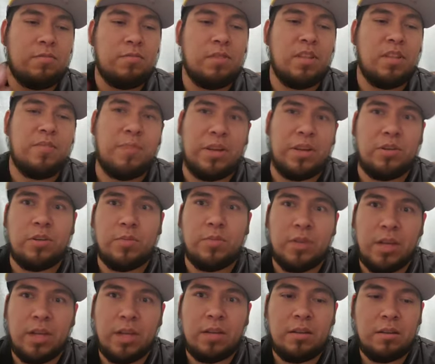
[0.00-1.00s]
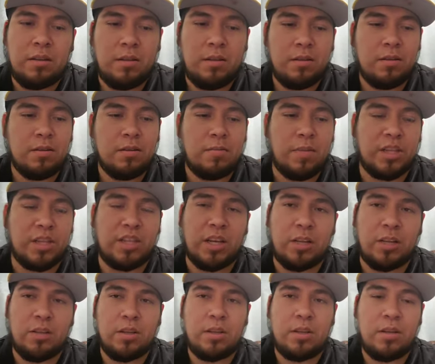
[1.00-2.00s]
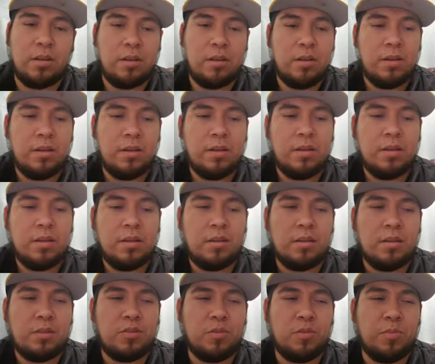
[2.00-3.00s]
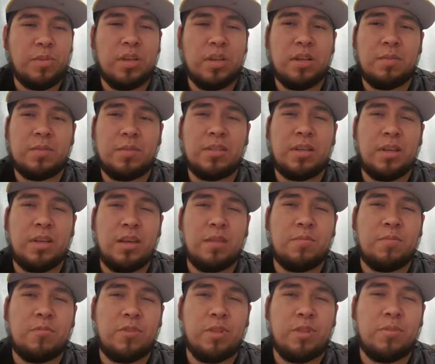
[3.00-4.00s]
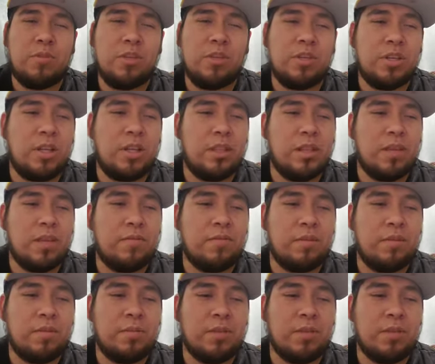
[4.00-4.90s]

live my dream again, my childhood. So big ups to him. Really appreciate that for him